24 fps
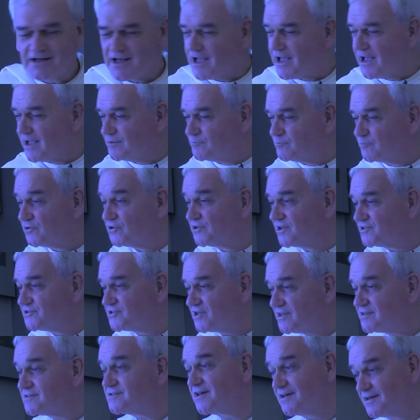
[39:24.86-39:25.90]
And Brother
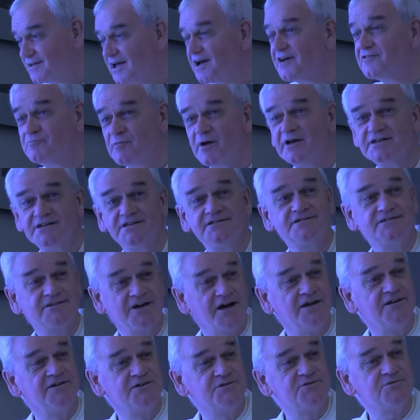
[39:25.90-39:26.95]
Jesse, yeah, I've met his
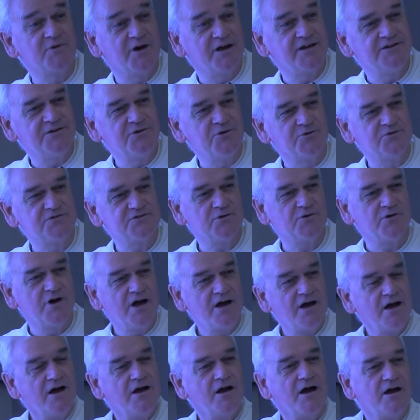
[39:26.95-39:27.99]
kind as well, you know.
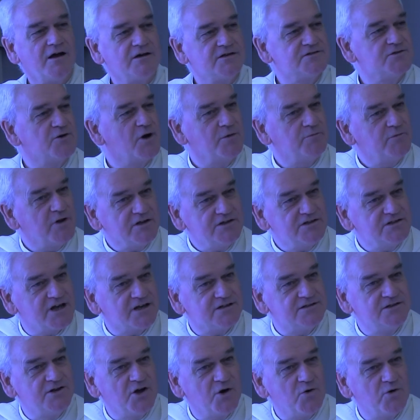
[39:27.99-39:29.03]
So I'm not
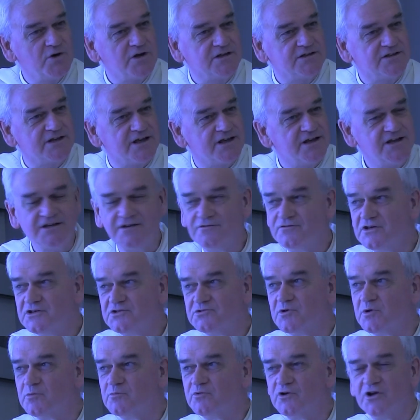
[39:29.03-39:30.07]
yet knowing the
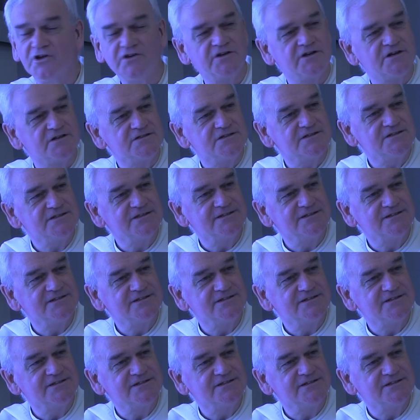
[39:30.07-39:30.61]
individual brothers.